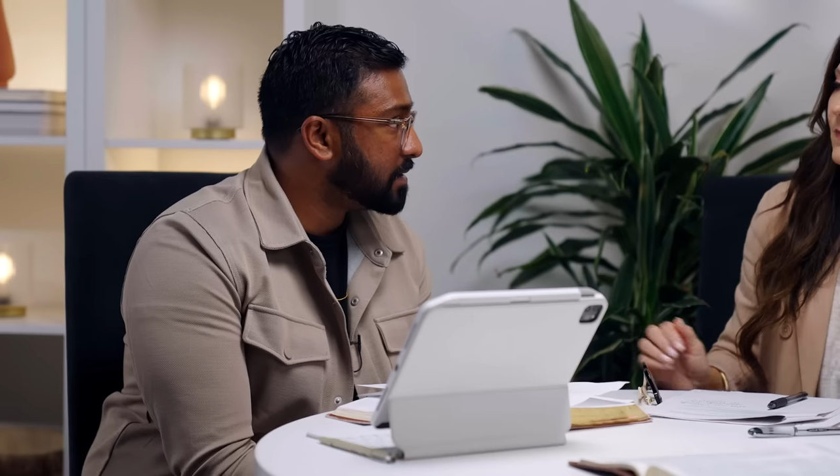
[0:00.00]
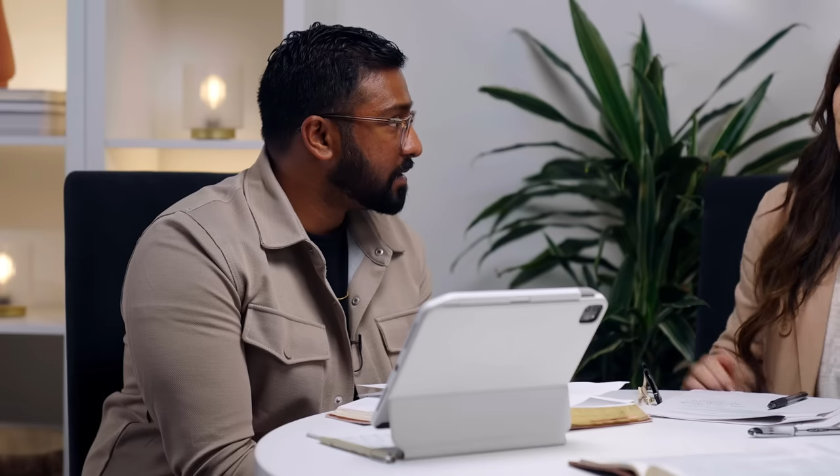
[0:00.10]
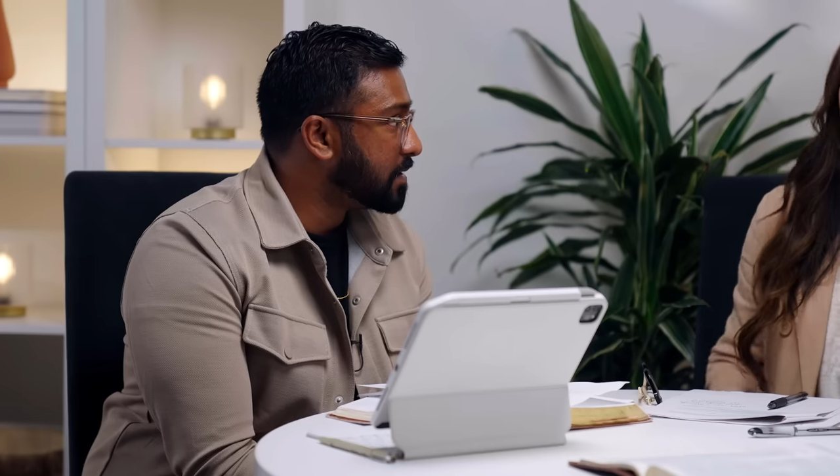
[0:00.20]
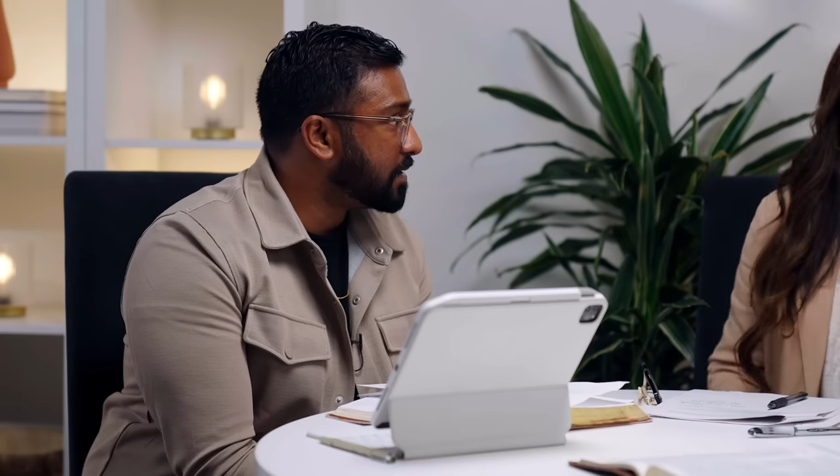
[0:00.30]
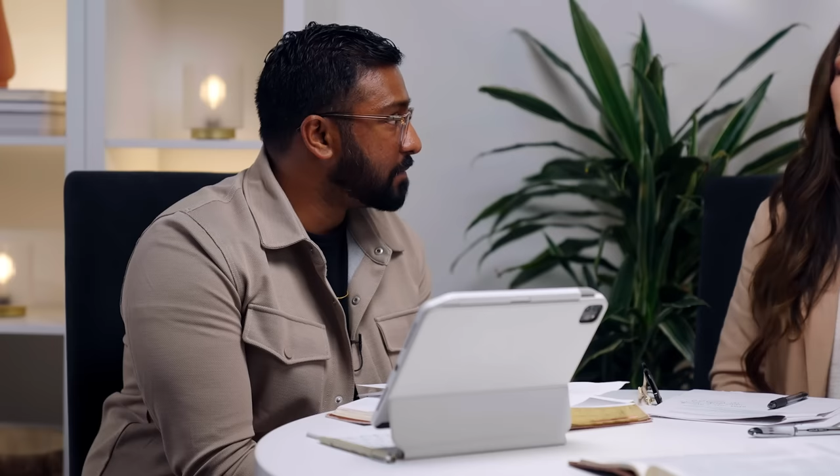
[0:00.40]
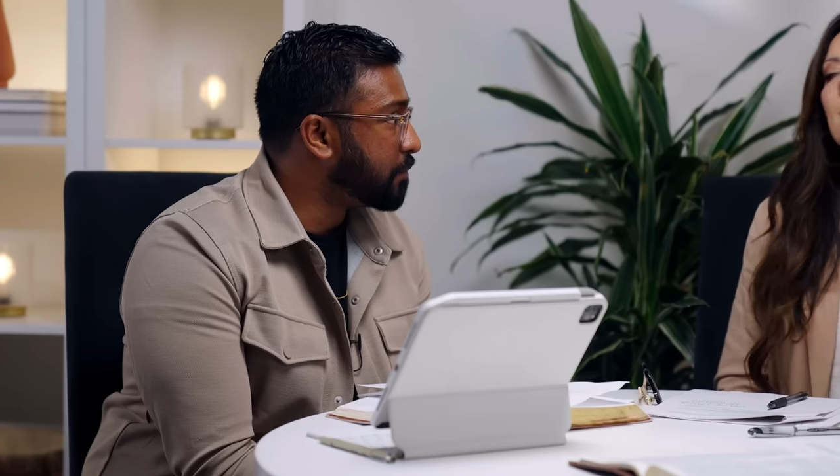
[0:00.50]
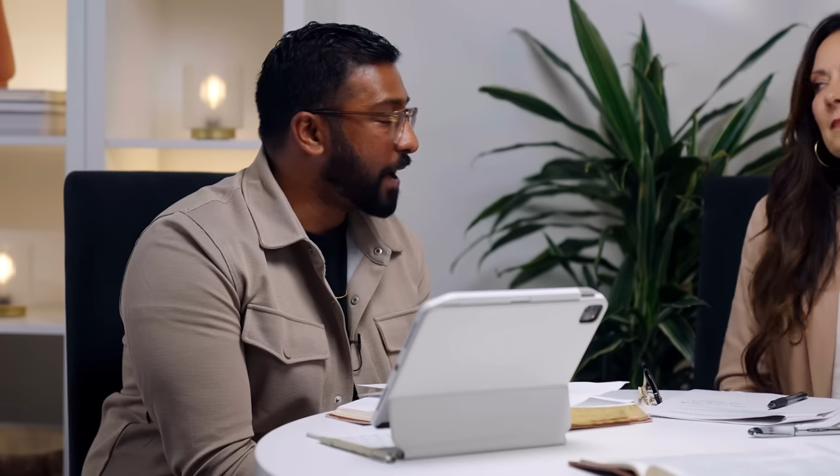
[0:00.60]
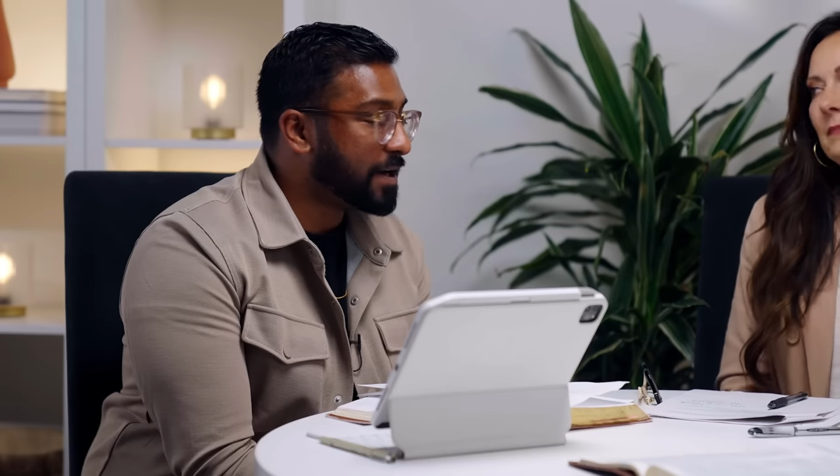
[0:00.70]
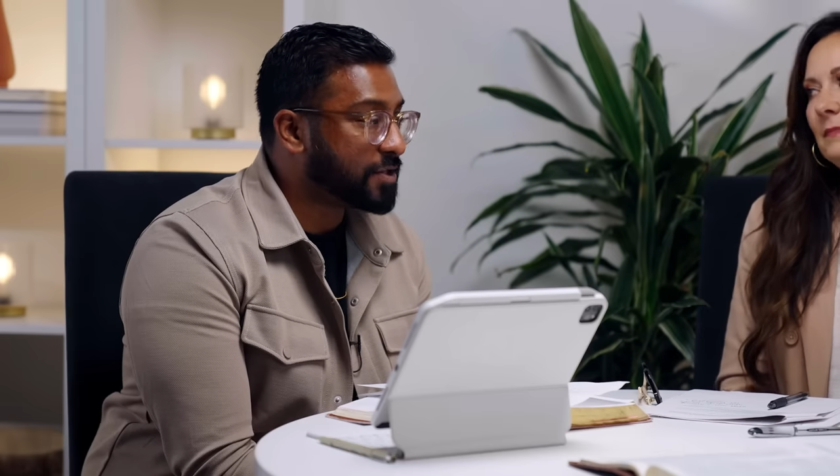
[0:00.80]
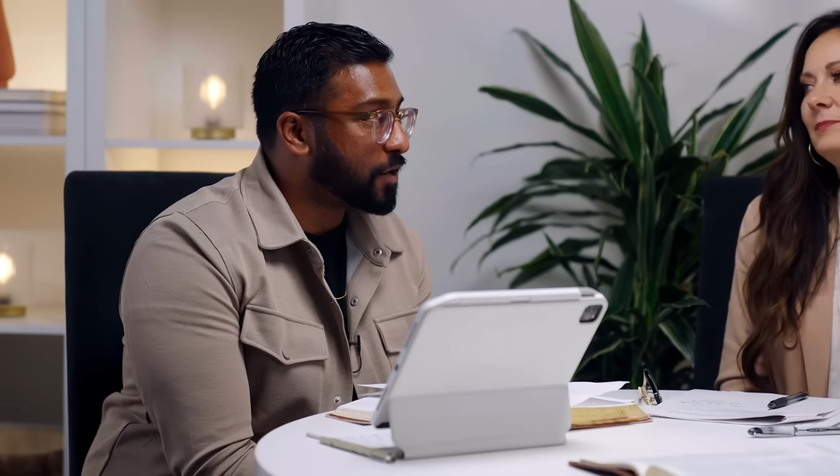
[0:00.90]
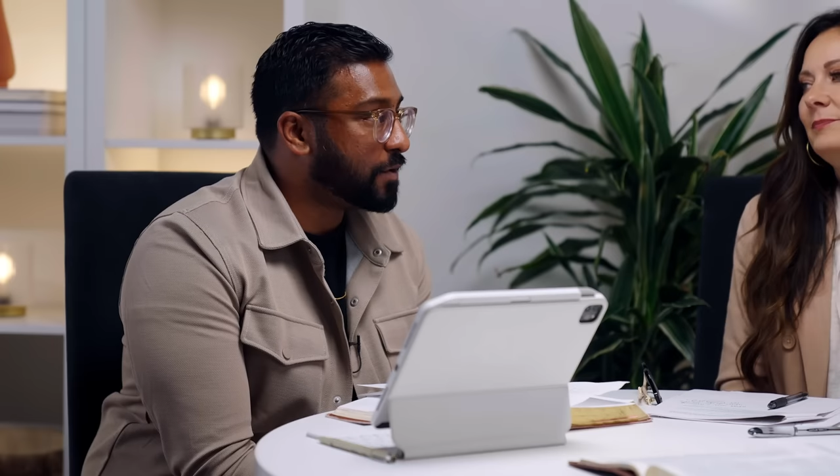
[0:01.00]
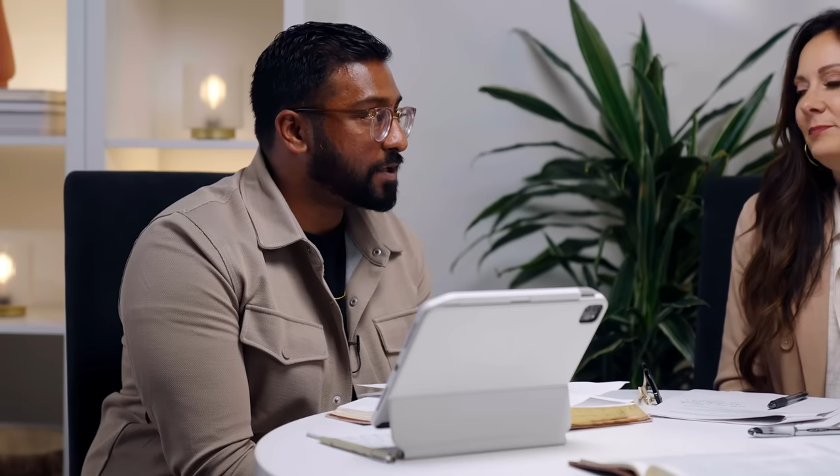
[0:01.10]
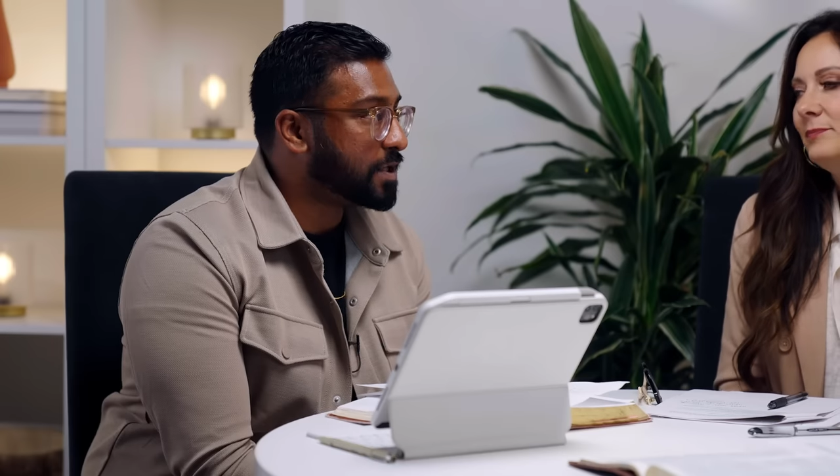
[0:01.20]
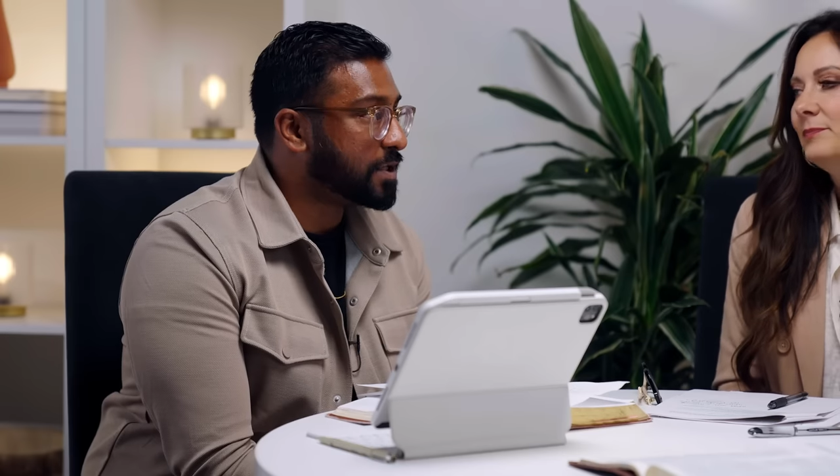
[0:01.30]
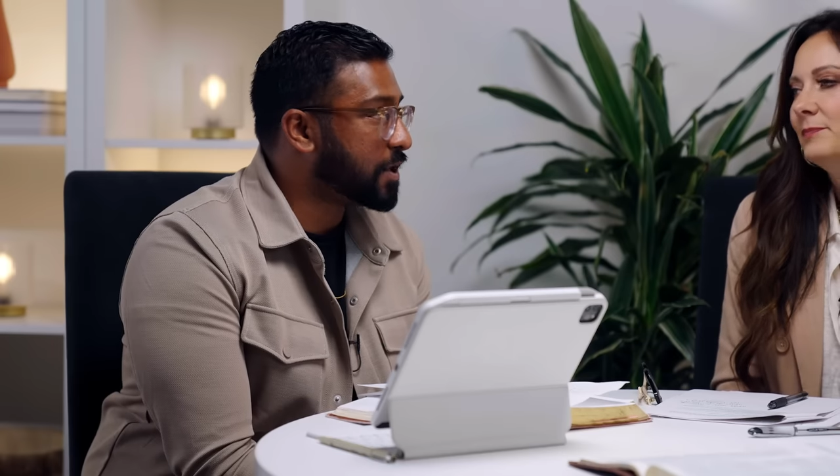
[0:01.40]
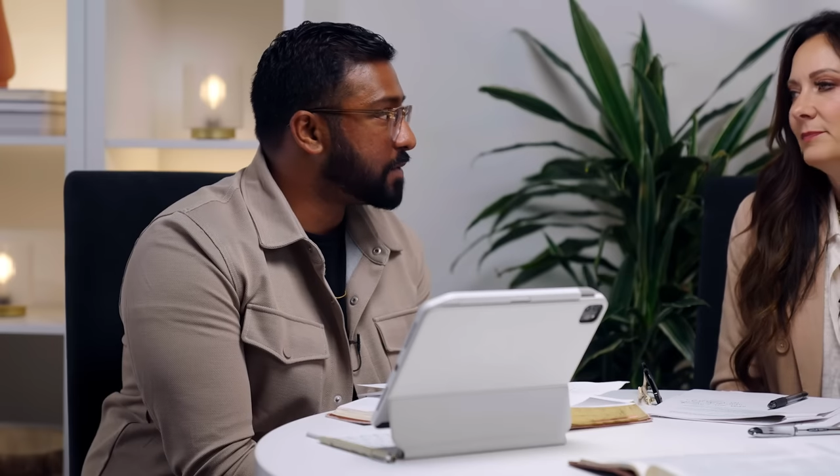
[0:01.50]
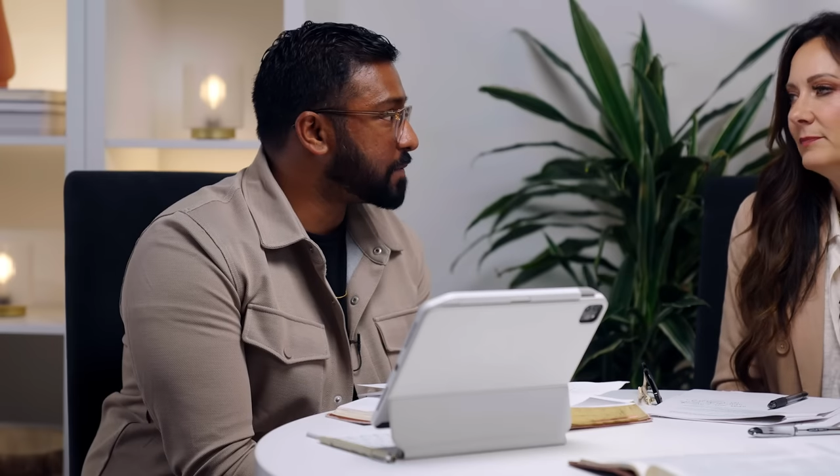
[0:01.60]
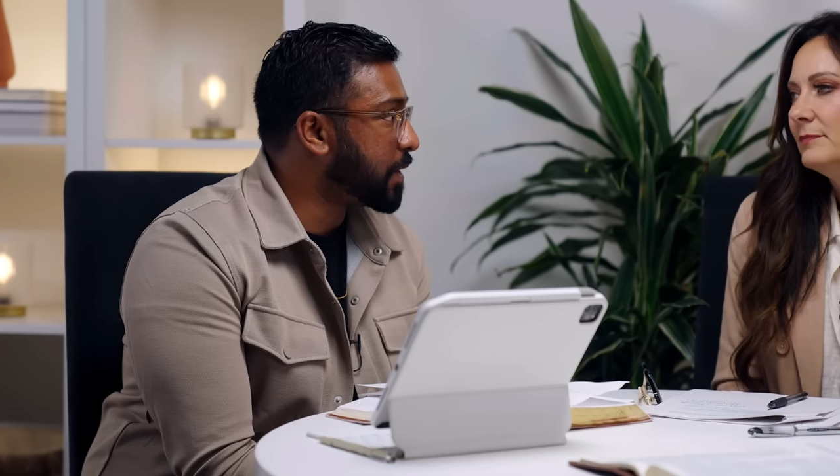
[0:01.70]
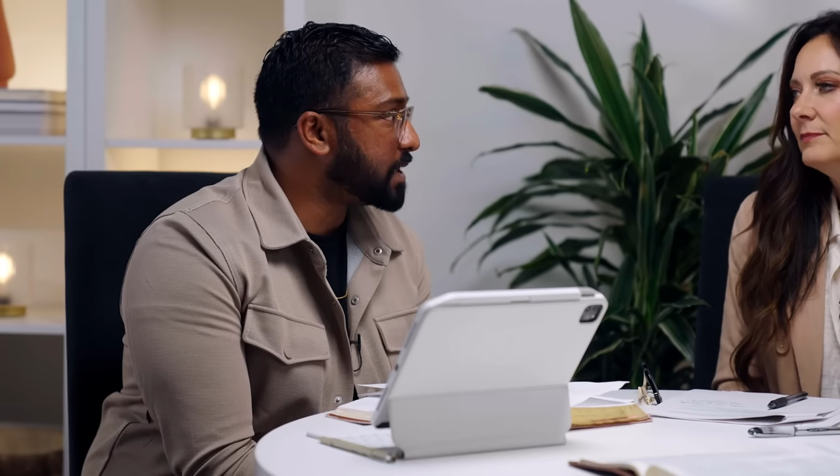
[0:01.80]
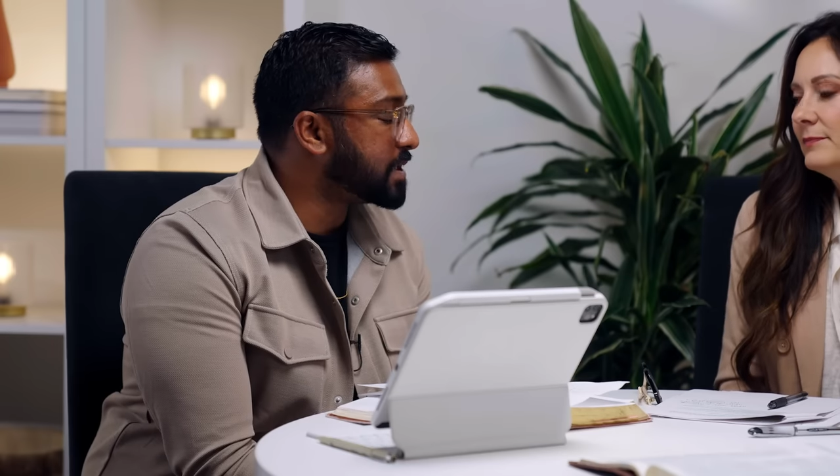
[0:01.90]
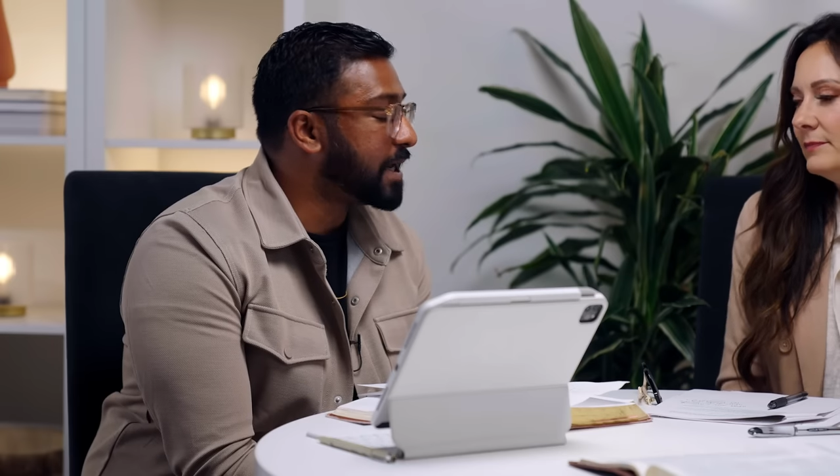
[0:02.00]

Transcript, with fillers: Mm pride is, all, is always present.